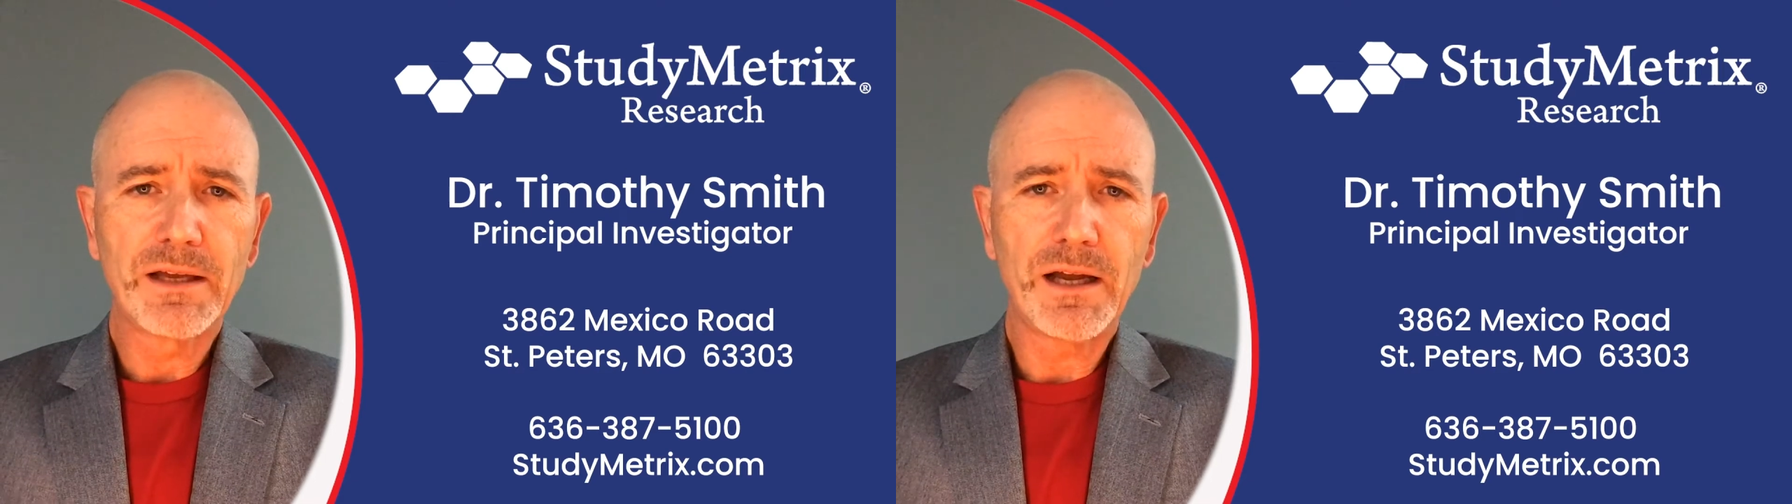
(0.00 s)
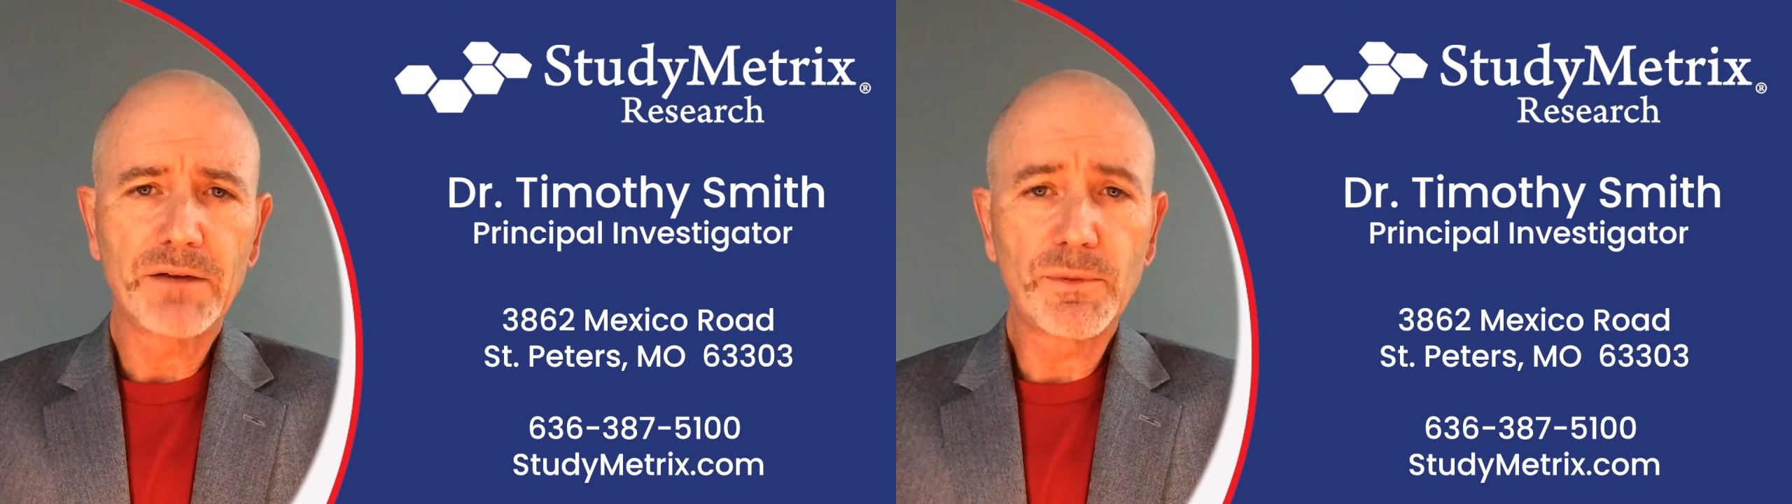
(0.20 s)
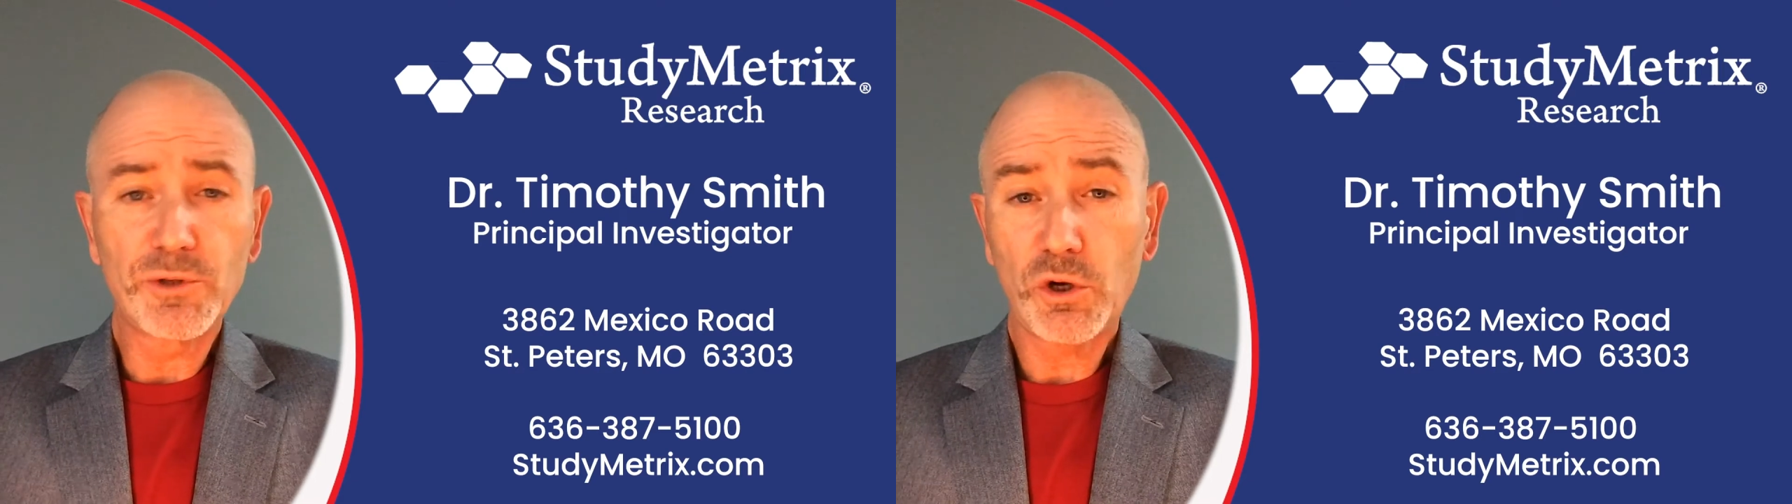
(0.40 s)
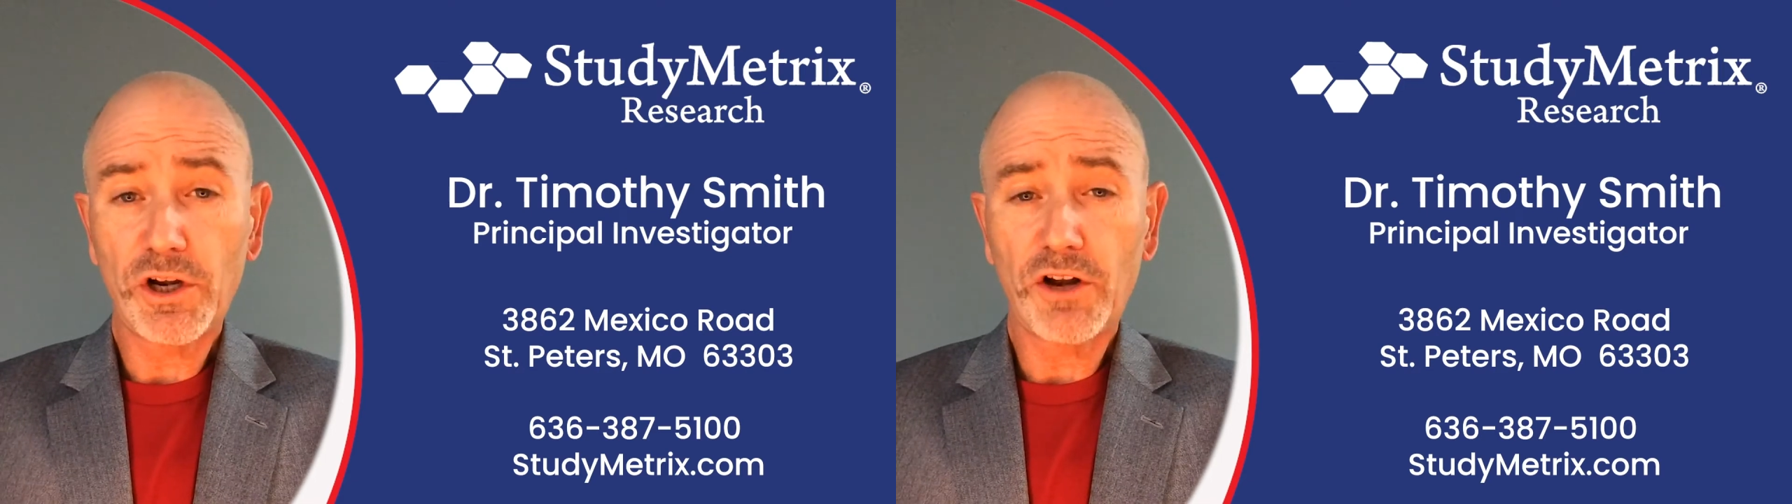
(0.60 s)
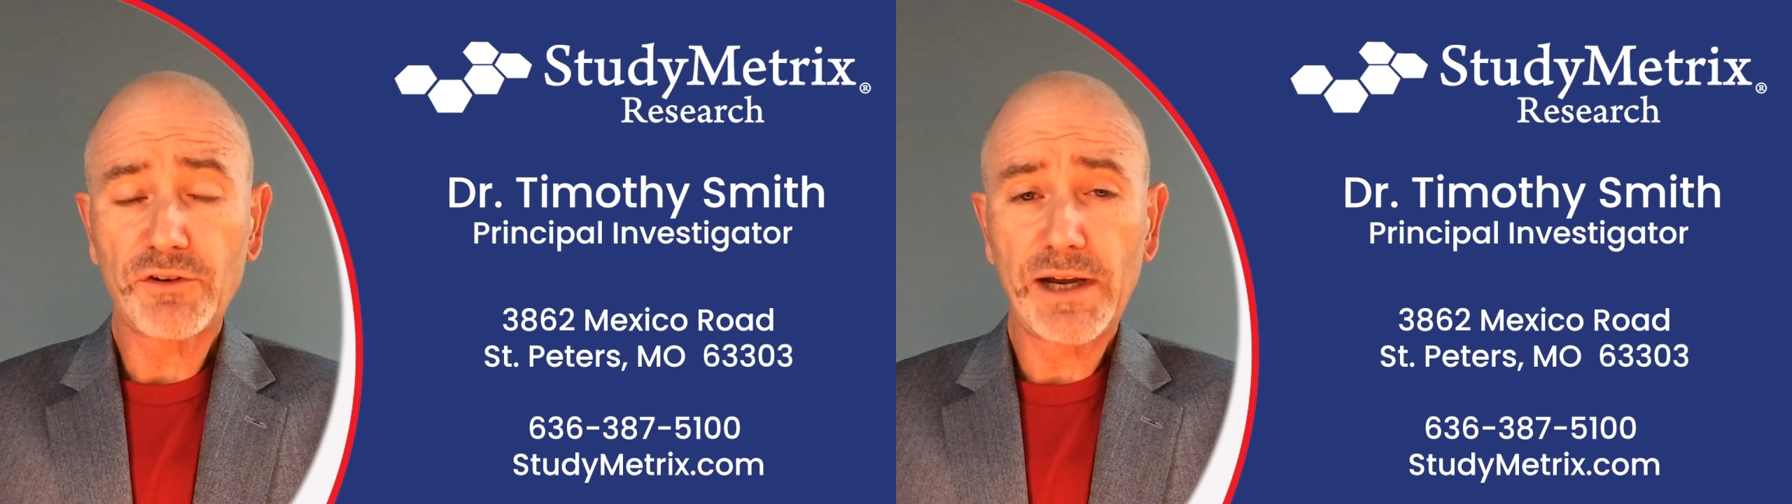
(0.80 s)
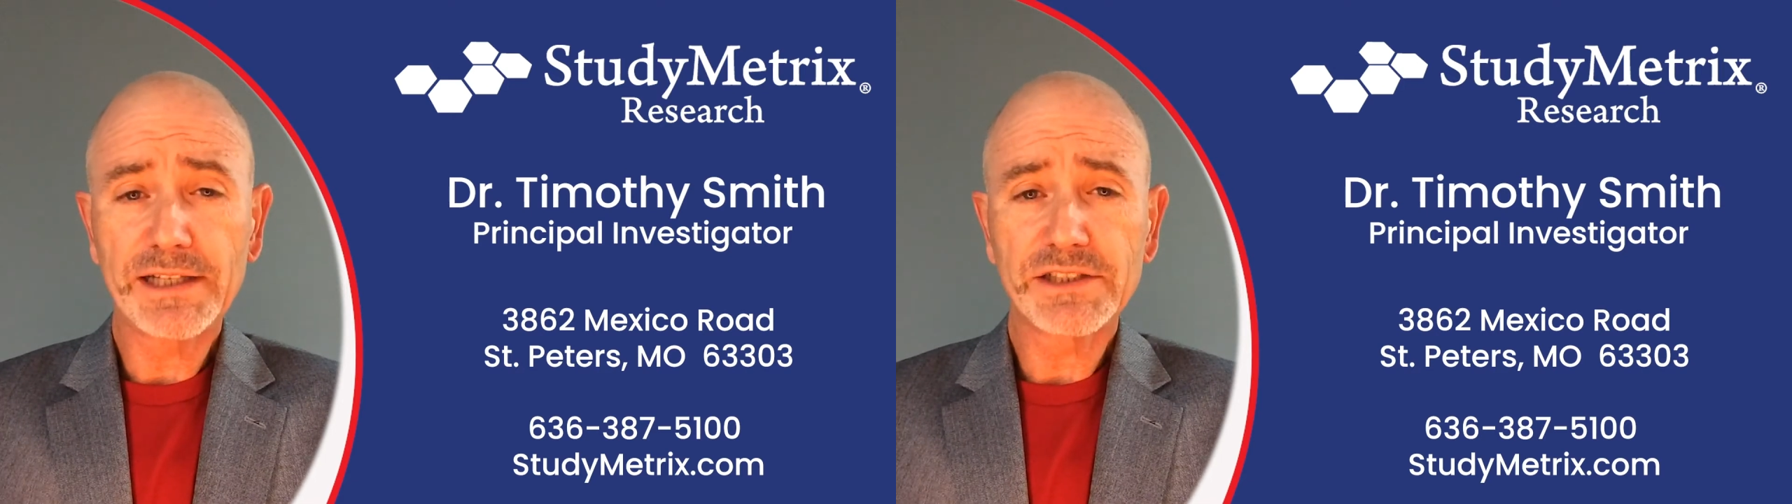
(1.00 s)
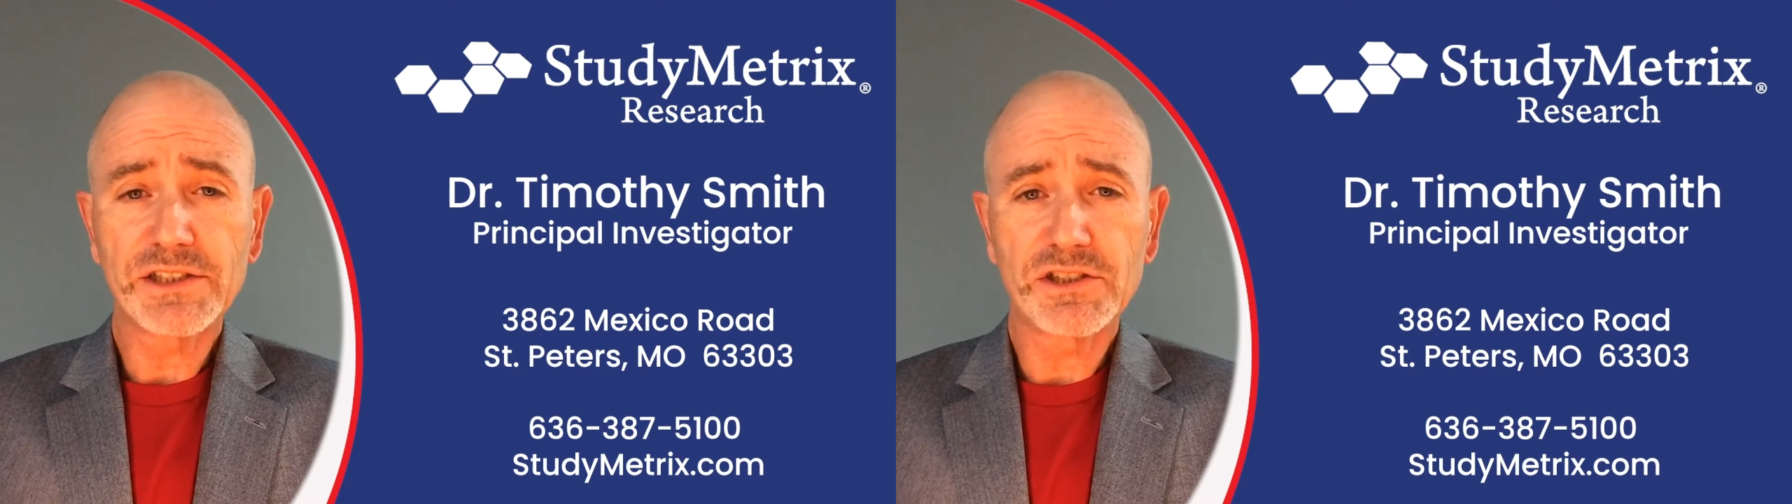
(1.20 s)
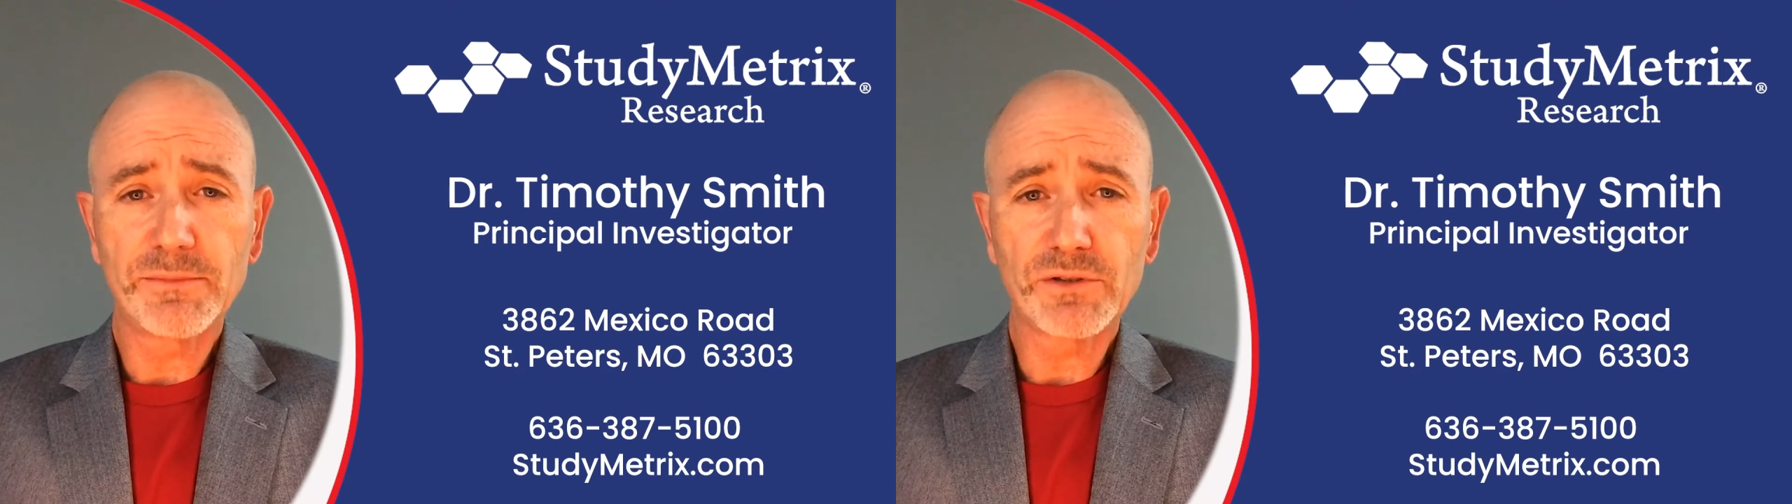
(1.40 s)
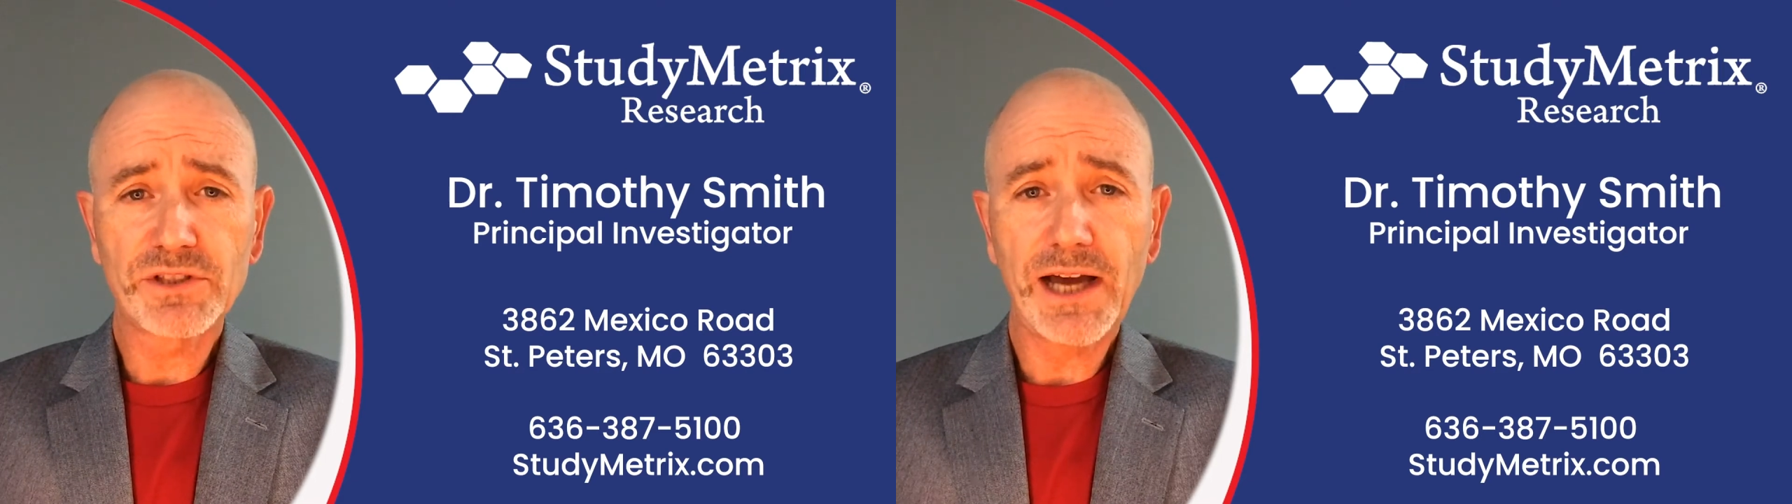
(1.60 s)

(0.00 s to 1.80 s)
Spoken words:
Rheumatoid arthritis is the most